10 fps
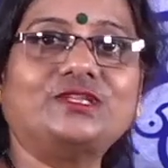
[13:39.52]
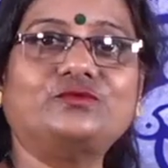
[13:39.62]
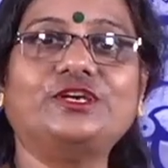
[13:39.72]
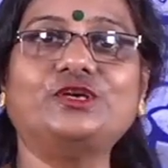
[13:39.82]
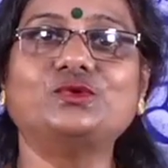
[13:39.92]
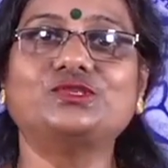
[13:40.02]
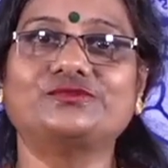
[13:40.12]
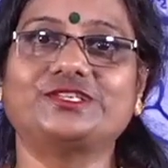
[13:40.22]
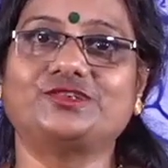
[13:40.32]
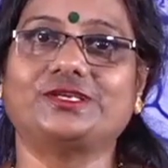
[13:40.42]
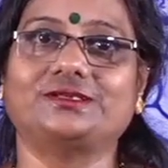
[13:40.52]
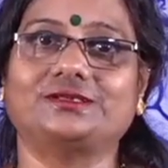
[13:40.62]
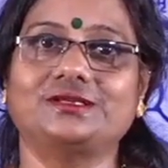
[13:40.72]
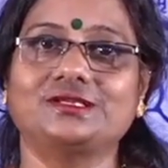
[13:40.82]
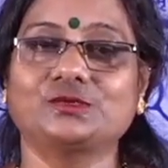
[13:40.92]
the windows of the train
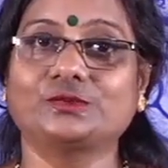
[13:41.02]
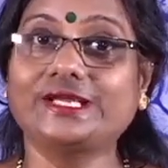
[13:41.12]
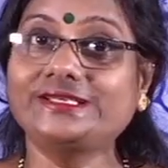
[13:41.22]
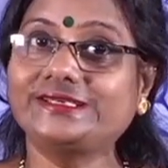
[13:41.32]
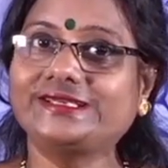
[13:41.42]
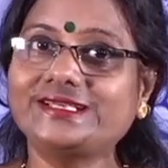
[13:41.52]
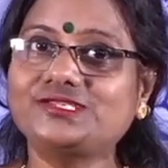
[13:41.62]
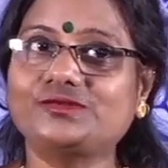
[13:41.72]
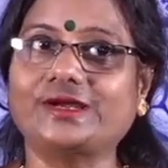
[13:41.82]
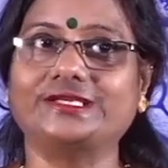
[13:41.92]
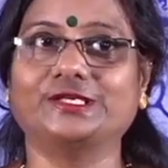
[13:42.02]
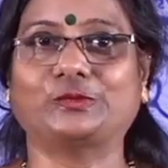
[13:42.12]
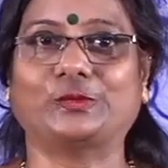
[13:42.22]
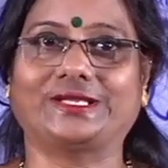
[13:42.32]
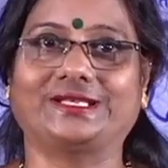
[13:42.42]
so that it gets dried up
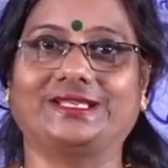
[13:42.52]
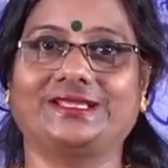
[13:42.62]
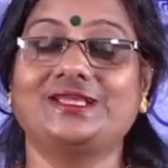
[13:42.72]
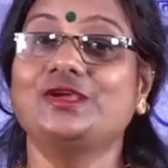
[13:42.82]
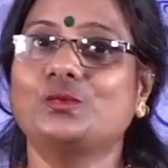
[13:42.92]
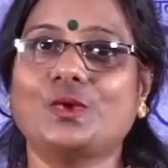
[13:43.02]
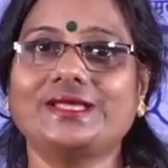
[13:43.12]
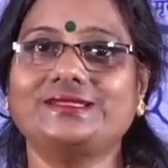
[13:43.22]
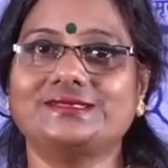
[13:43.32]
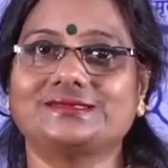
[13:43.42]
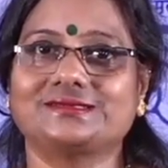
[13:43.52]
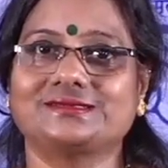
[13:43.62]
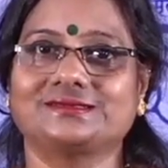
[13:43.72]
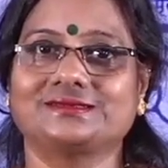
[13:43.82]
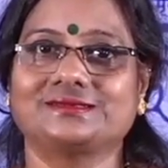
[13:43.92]
quickly. Why this?
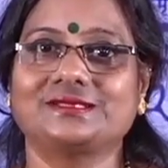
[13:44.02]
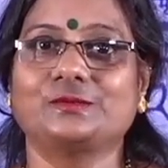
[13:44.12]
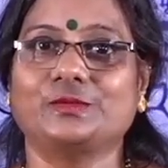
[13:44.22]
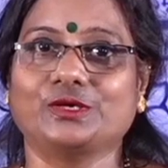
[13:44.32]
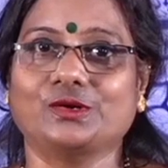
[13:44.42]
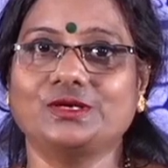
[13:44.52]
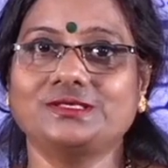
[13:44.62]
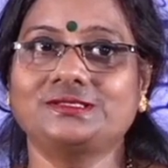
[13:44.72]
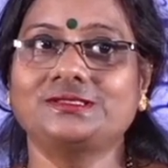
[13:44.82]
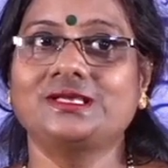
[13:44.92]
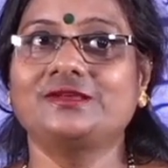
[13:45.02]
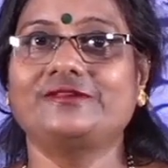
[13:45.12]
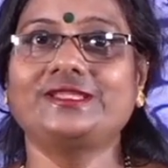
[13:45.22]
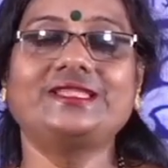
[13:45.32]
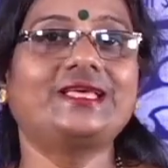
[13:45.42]
Because
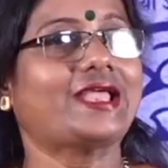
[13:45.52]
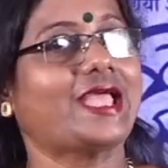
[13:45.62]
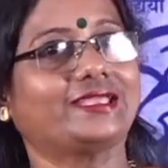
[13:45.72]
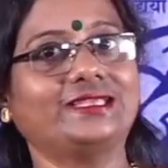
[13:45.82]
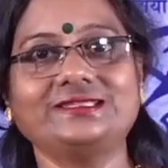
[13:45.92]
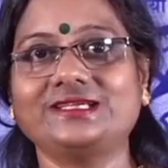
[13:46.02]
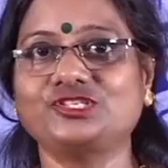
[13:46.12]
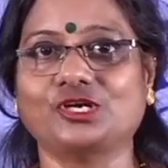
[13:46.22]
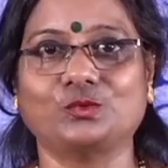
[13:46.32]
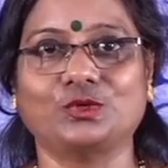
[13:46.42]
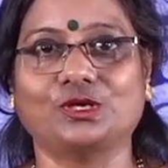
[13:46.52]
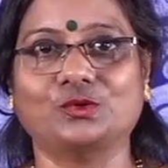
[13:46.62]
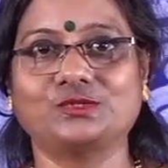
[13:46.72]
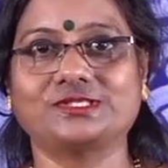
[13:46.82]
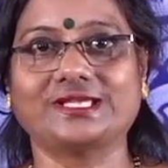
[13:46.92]
when they are hanging the towel
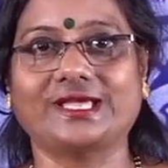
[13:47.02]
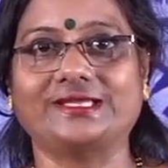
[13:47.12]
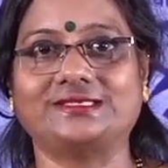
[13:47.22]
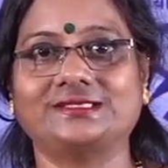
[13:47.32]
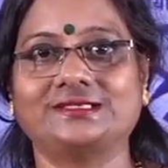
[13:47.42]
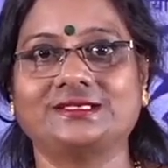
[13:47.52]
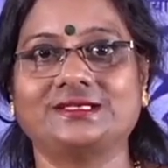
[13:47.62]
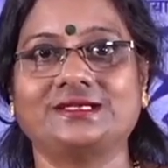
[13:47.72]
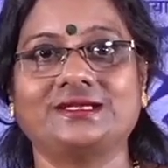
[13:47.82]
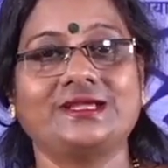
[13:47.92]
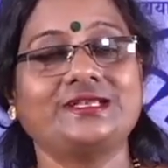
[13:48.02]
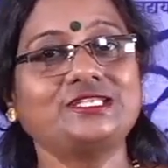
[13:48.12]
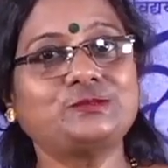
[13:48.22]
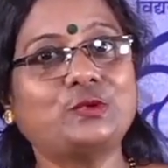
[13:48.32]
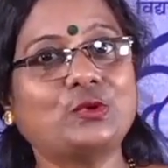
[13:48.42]
outside, it is
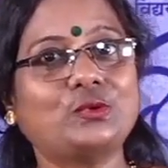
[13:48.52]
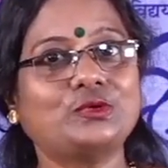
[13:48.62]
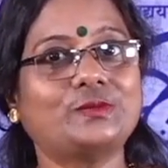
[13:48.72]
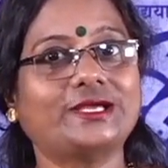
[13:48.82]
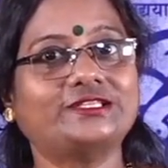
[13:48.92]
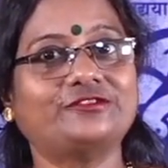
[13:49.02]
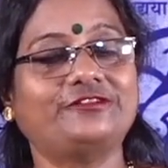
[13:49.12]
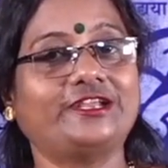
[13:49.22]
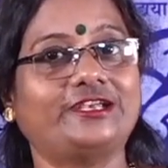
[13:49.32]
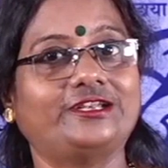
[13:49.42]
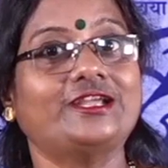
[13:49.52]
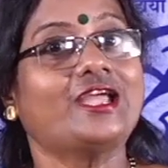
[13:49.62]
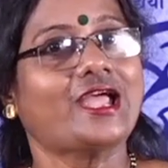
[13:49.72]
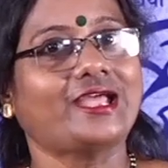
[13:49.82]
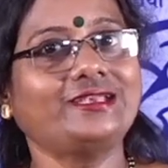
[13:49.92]
blown by the wind
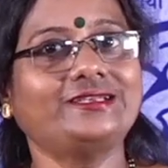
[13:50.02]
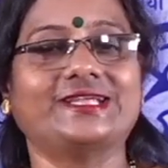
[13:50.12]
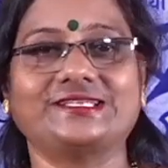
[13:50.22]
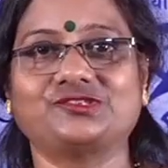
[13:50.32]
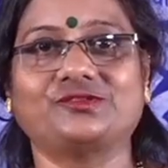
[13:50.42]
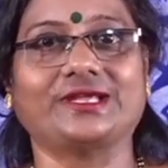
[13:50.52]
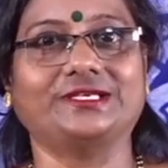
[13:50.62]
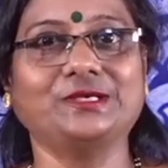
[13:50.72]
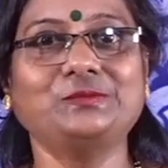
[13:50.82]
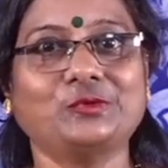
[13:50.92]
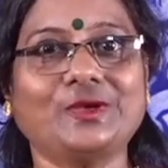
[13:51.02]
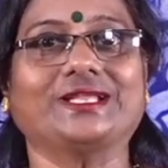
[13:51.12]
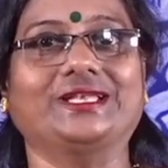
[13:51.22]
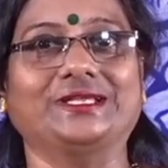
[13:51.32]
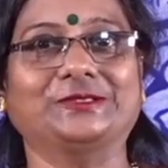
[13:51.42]
and gets dried up
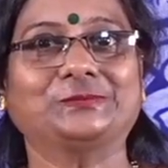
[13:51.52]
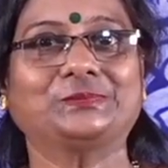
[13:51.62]
quickly.